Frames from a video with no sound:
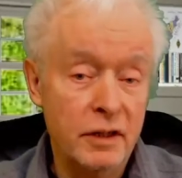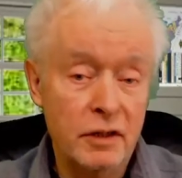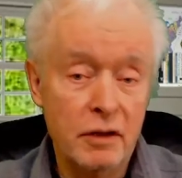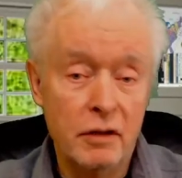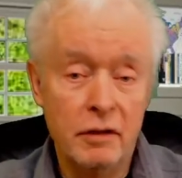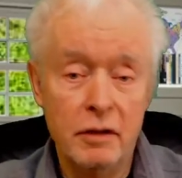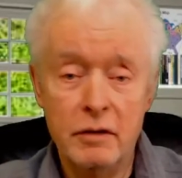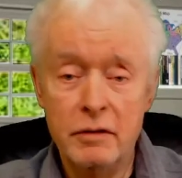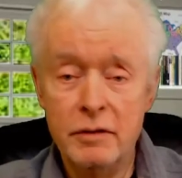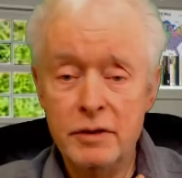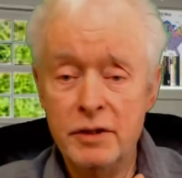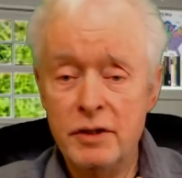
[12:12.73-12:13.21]

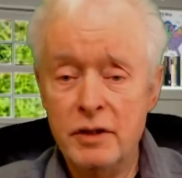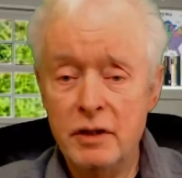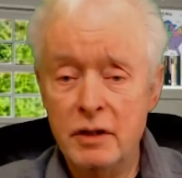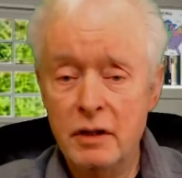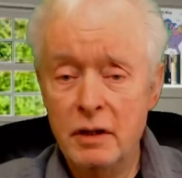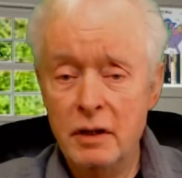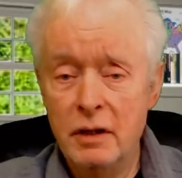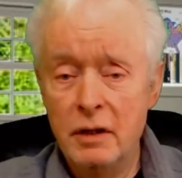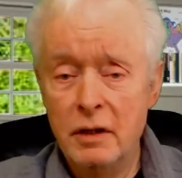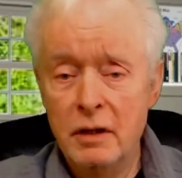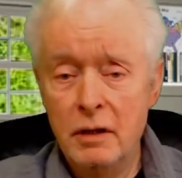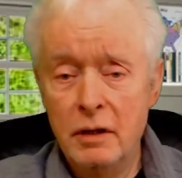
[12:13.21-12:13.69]
So
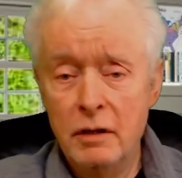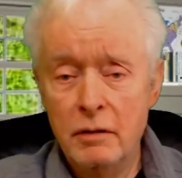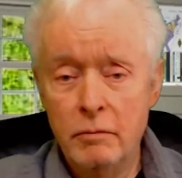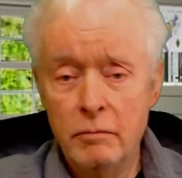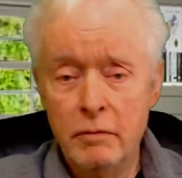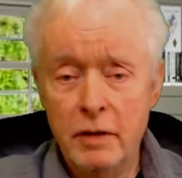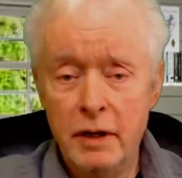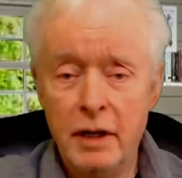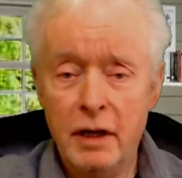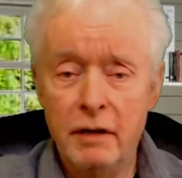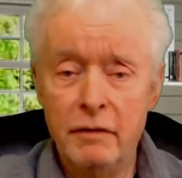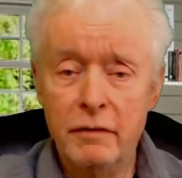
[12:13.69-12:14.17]

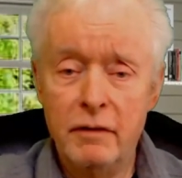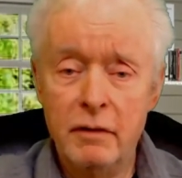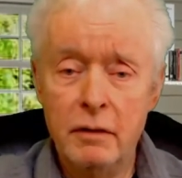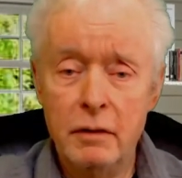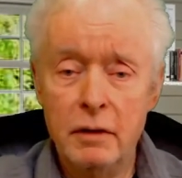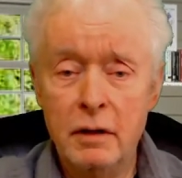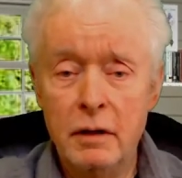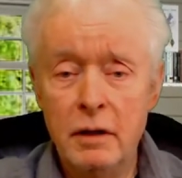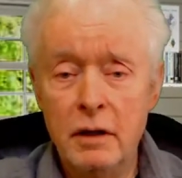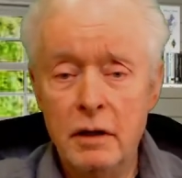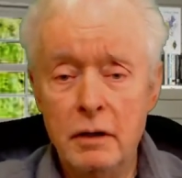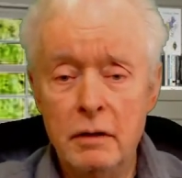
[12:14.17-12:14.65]
we have
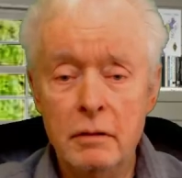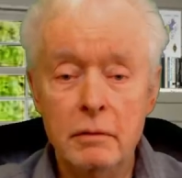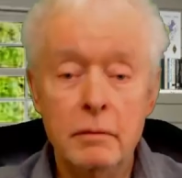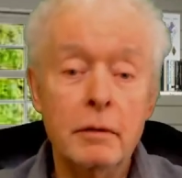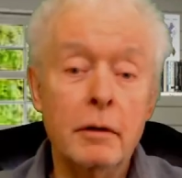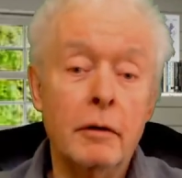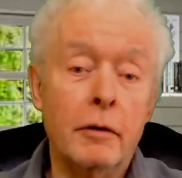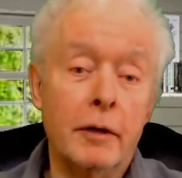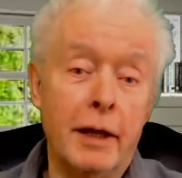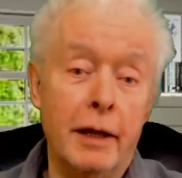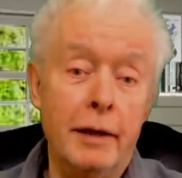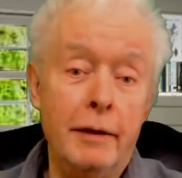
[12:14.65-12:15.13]

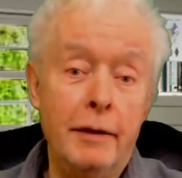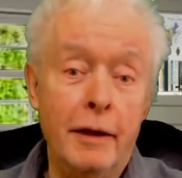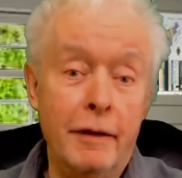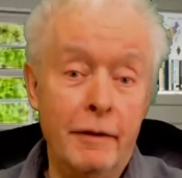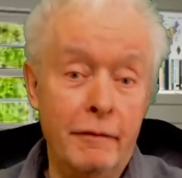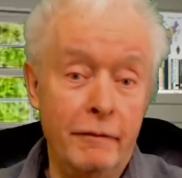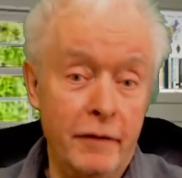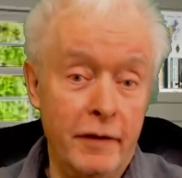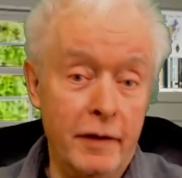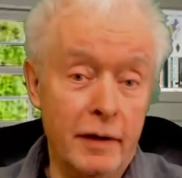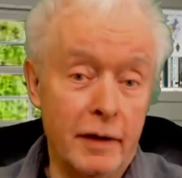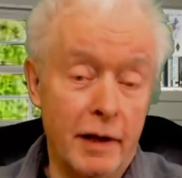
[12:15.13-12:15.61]

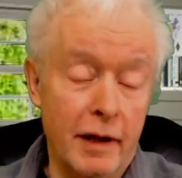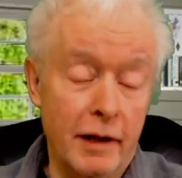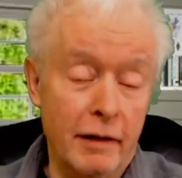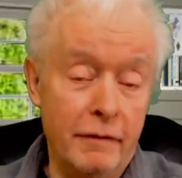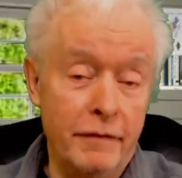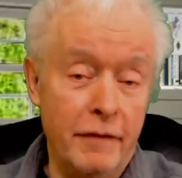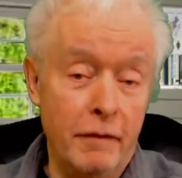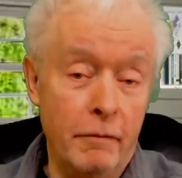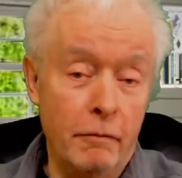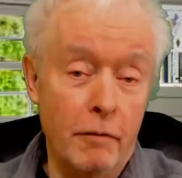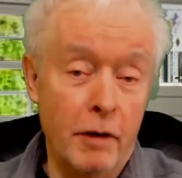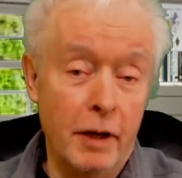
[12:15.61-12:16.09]
VLF